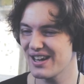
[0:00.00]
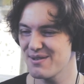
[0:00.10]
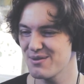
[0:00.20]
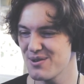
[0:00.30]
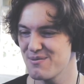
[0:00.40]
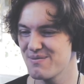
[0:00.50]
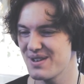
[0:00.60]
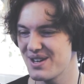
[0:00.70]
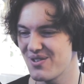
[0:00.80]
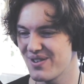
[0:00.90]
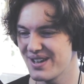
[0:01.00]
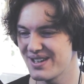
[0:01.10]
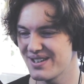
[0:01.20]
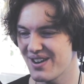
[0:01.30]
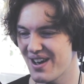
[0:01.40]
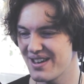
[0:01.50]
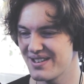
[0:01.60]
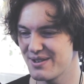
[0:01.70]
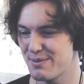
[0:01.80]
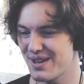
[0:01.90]
come home annoyed and
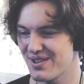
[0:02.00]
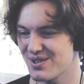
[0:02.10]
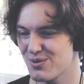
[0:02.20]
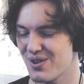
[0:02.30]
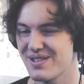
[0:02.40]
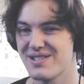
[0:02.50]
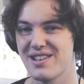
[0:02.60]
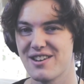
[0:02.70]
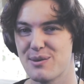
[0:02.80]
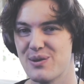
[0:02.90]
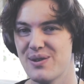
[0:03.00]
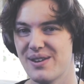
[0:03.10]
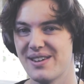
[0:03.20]
tired because work is terrible.